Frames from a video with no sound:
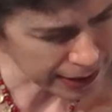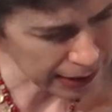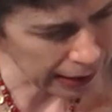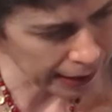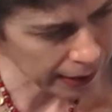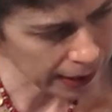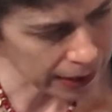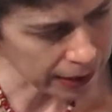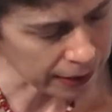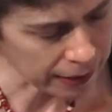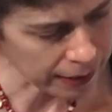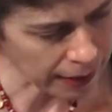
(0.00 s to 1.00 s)

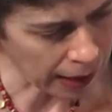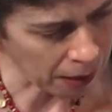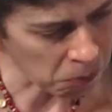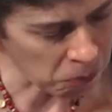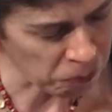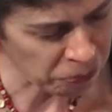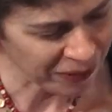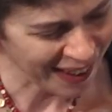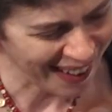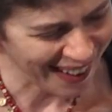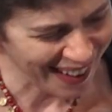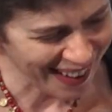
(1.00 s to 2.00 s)
clearly
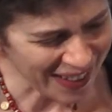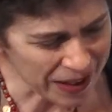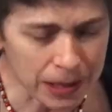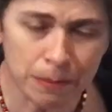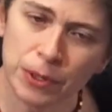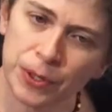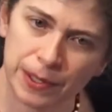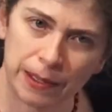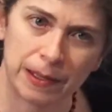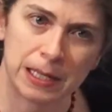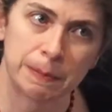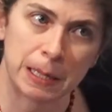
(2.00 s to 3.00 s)
there's some music
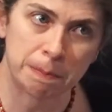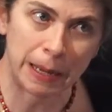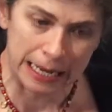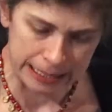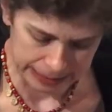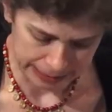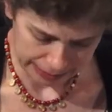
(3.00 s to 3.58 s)
that's been pasted